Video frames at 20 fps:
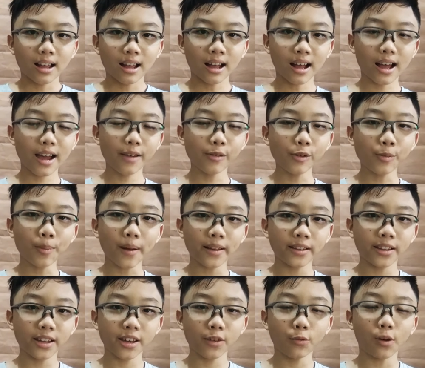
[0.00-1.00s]
Hi
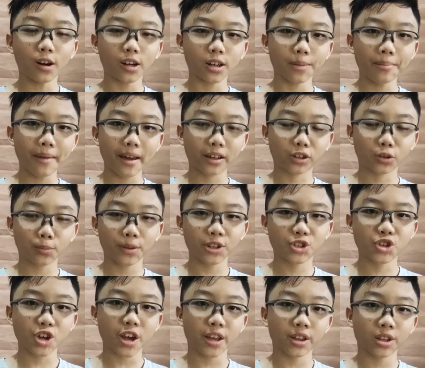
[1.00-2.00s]
everybody, welcome back to my
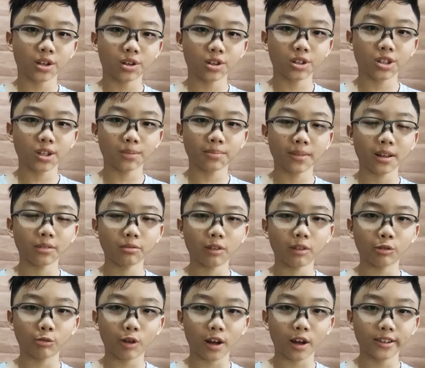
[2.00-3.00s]
channel, Sam
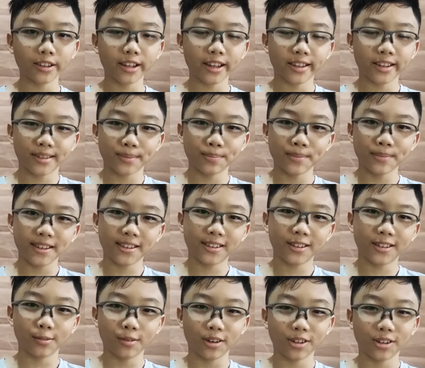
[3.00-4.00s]
911. It's me,
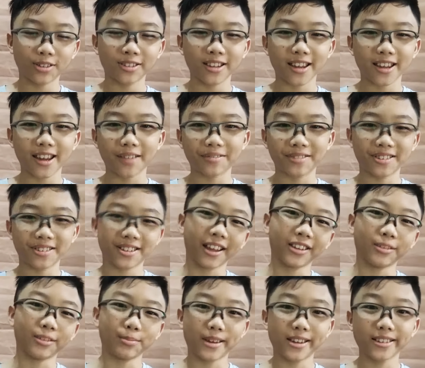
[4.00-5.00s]
Stewart. Today I've
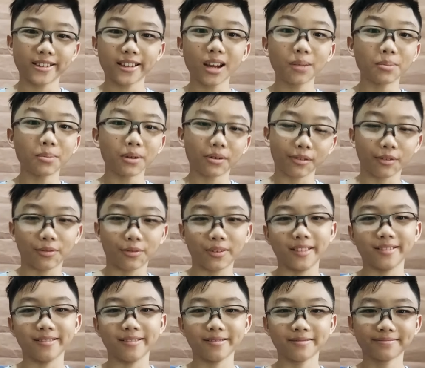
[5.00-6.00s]
decided to make another book
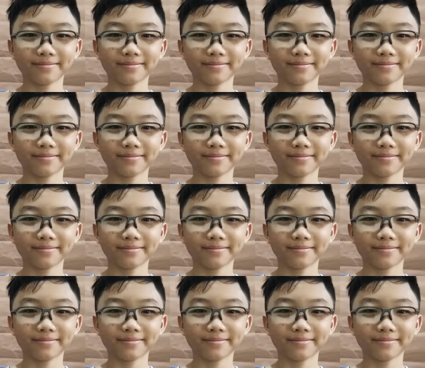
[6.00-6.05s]
review.